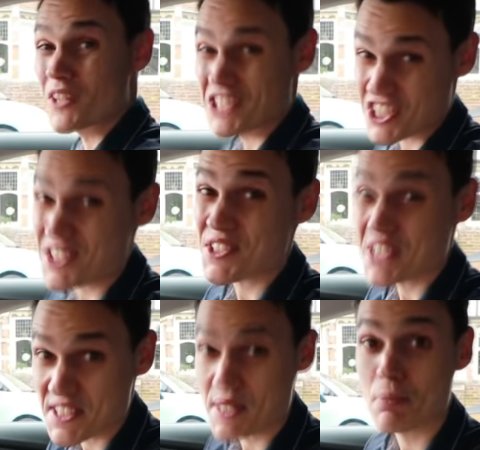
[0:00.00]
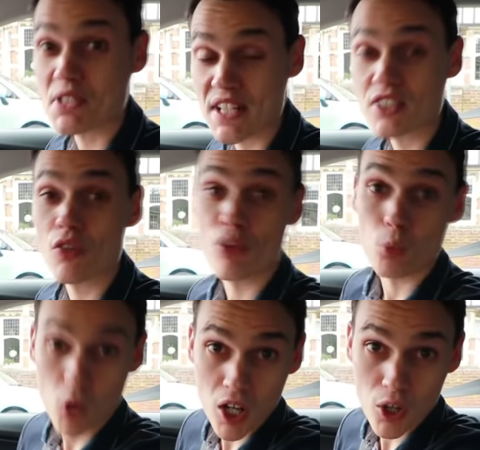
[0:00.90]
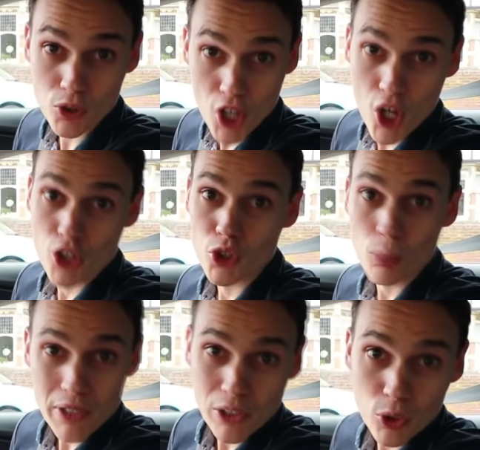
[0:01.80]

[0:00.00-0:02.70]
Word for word: which is 60% of the world, you'll be